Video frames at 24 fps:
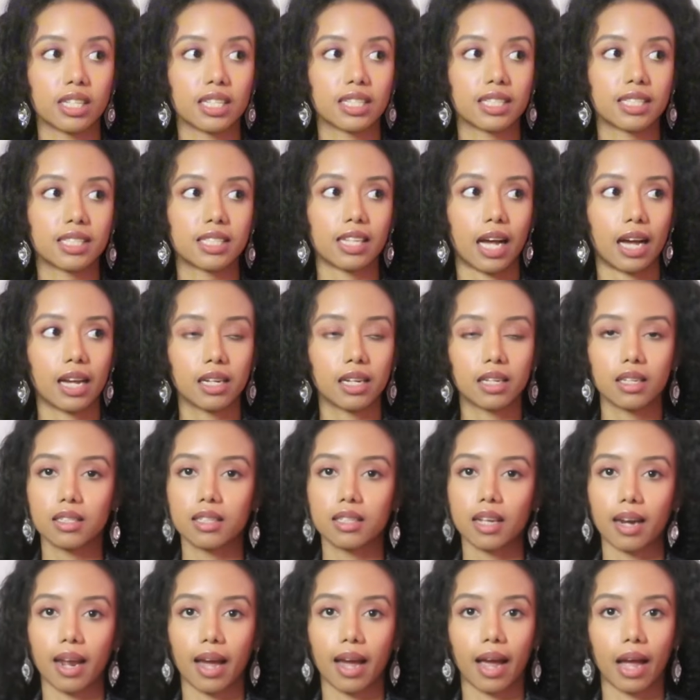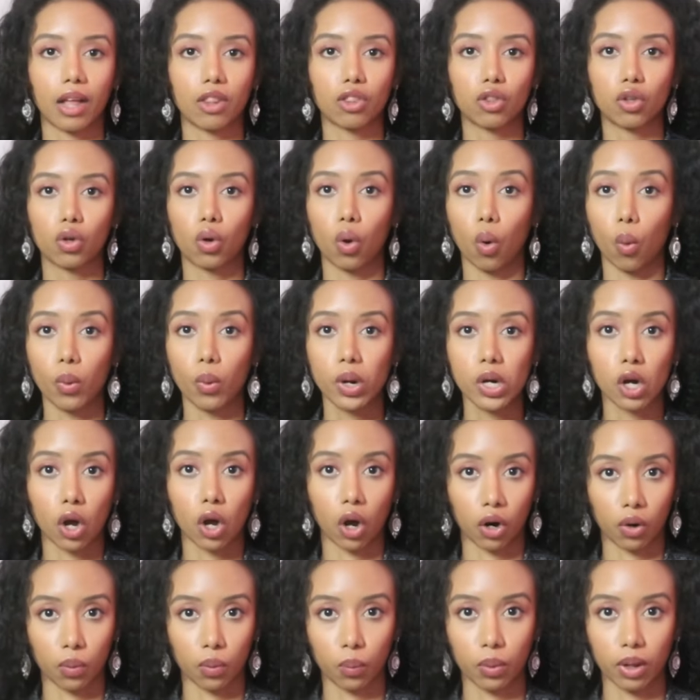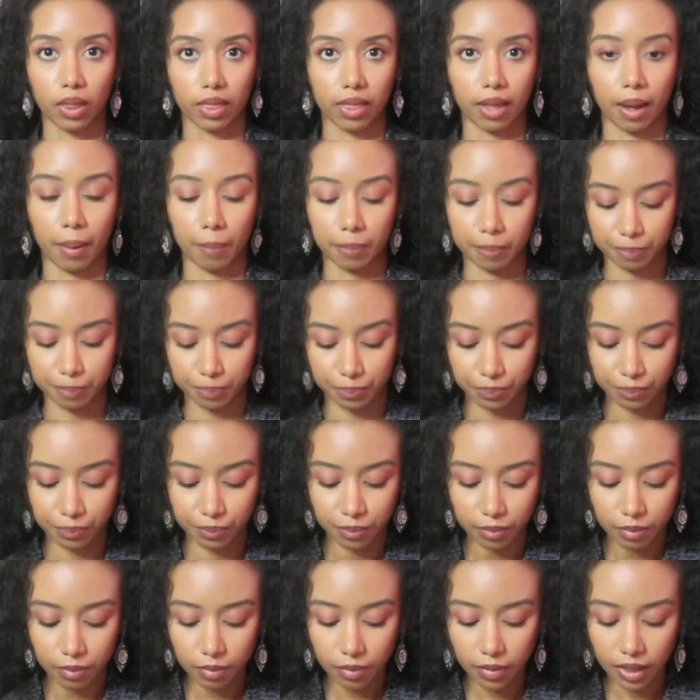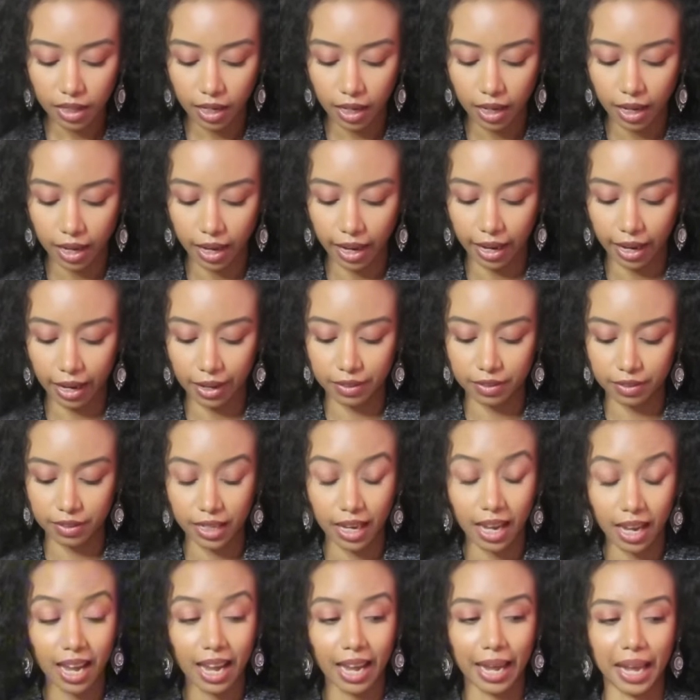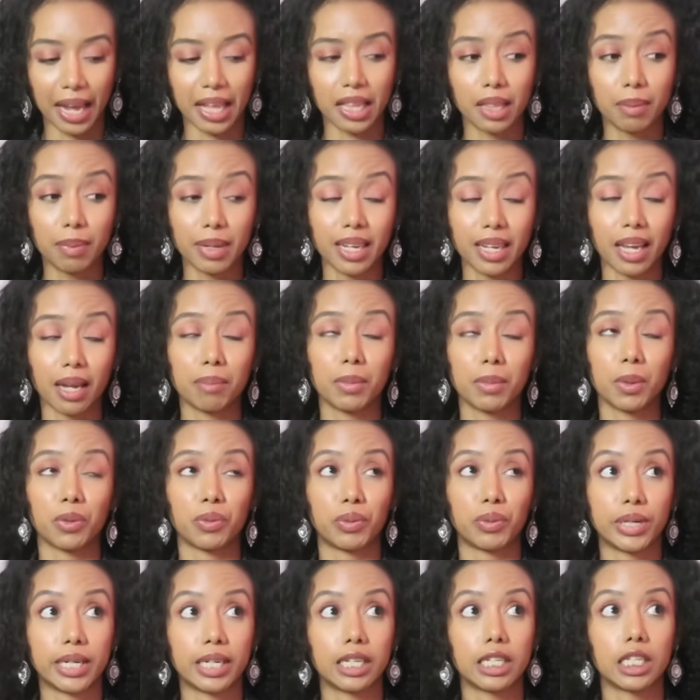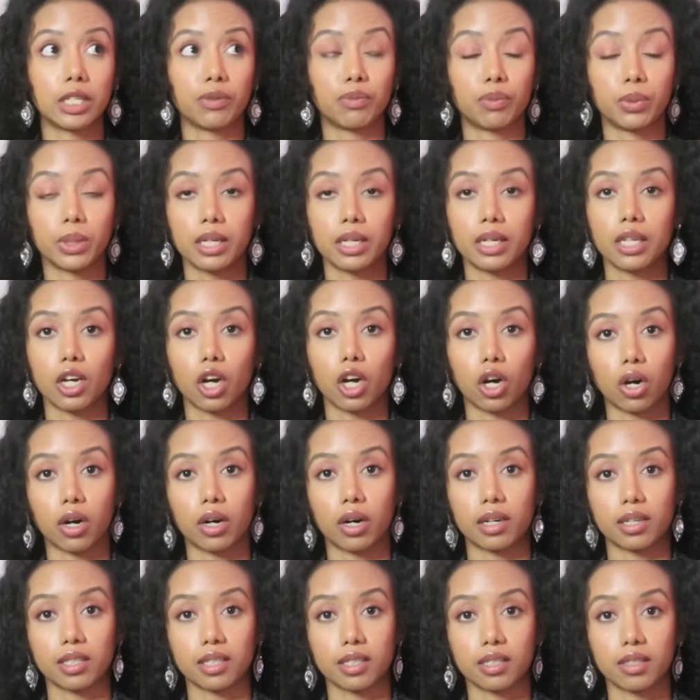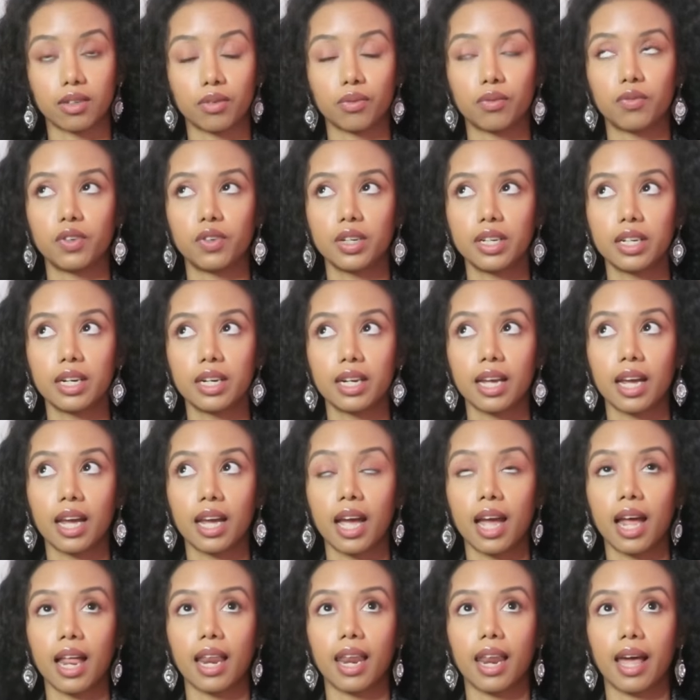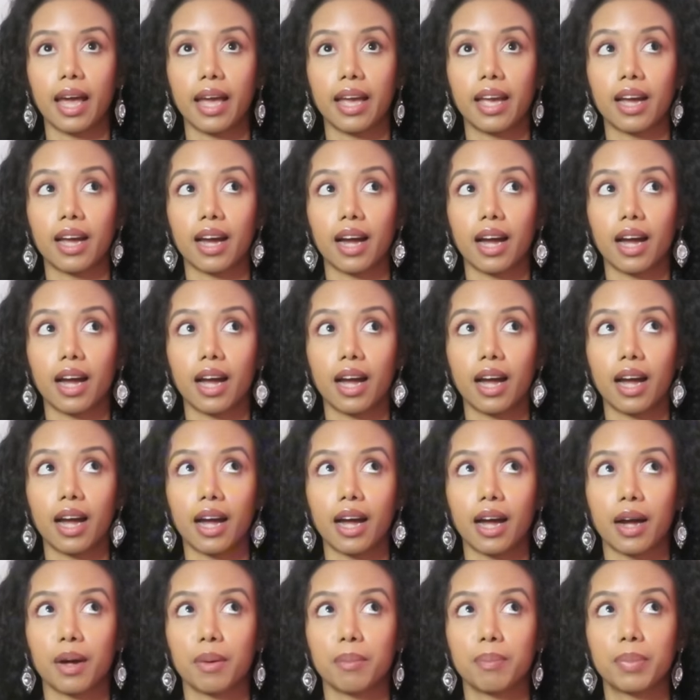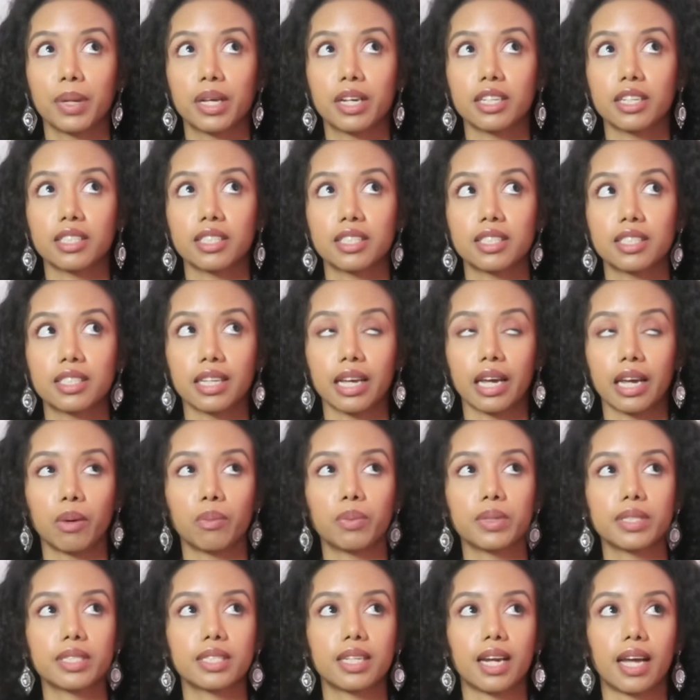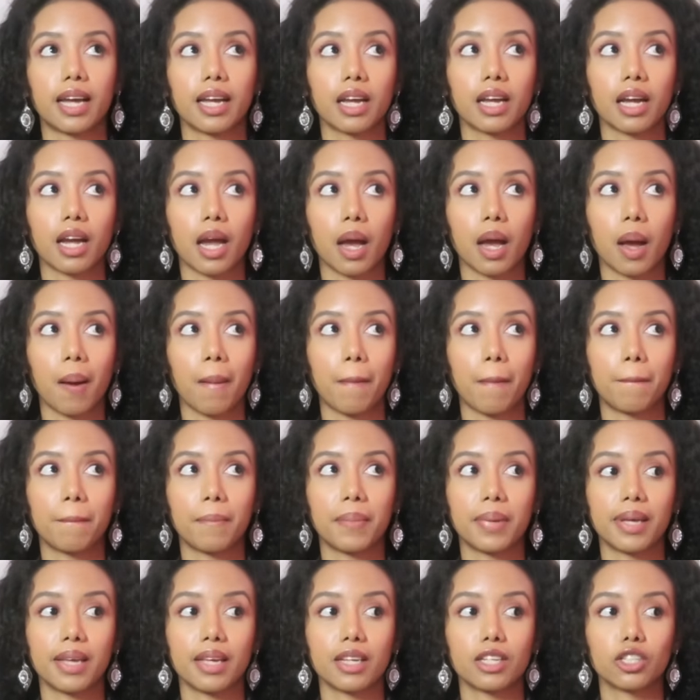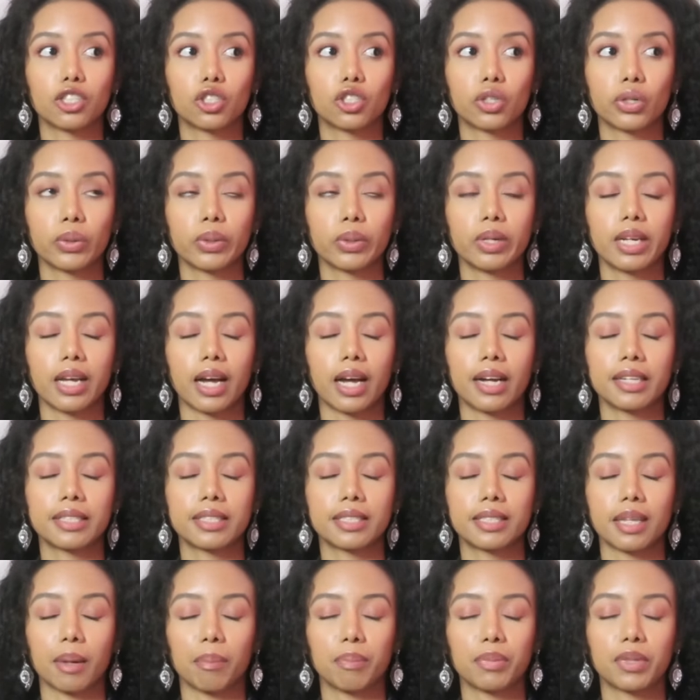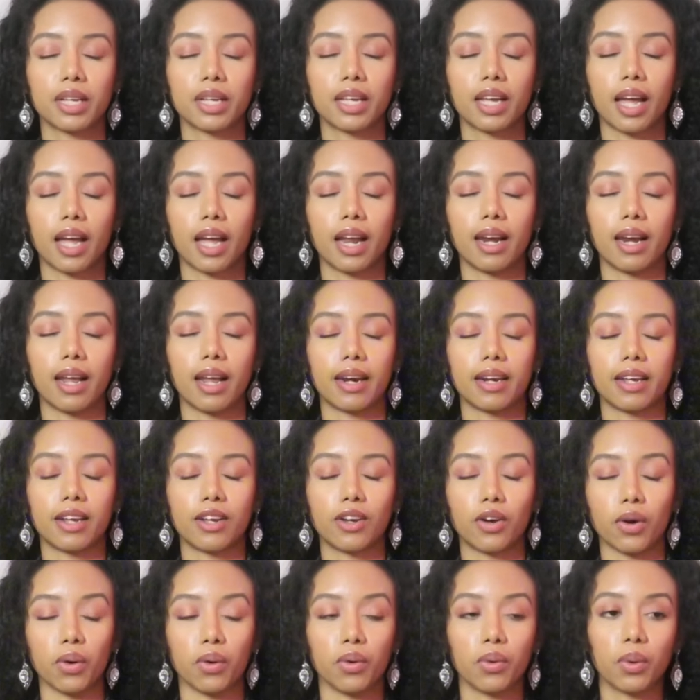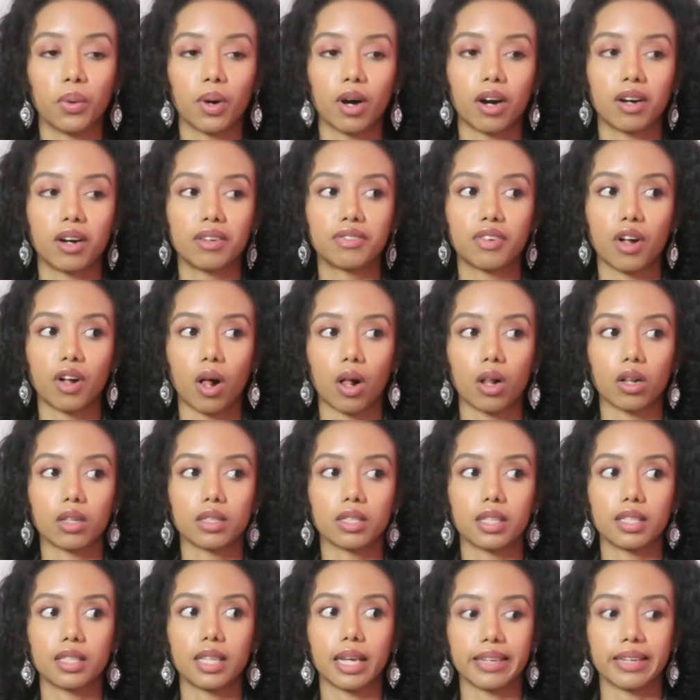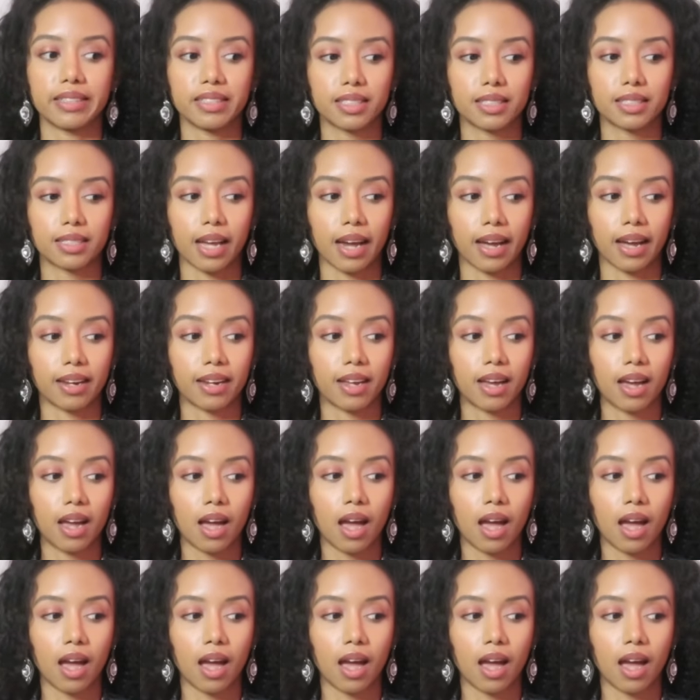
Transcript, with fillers: the cycle that I had going on with them. And it became really, really hard. Really, like, because it was like me truly accepting and letting go of all the things that